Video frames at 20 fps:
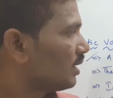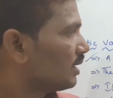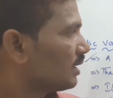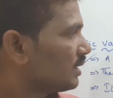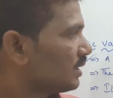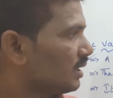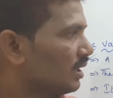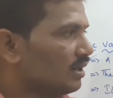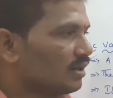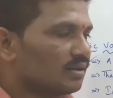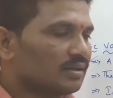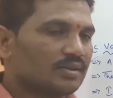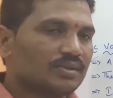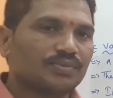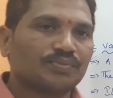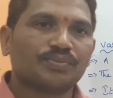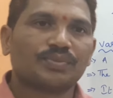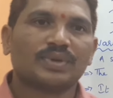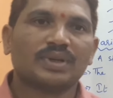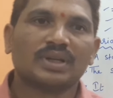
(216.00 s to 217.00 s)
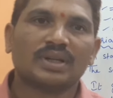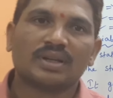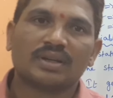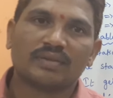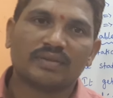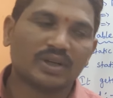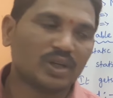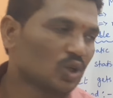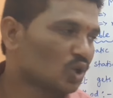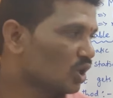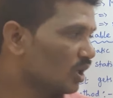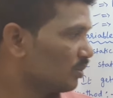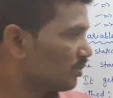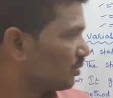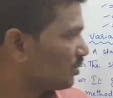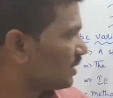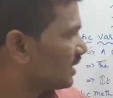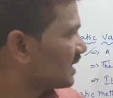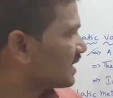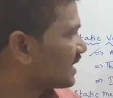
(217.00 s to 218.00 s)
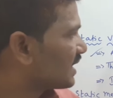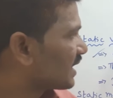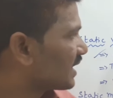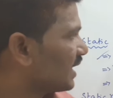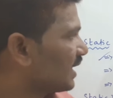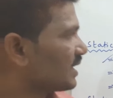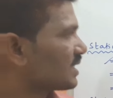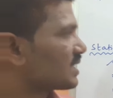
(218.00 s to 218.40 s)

Yeah. When we come to the second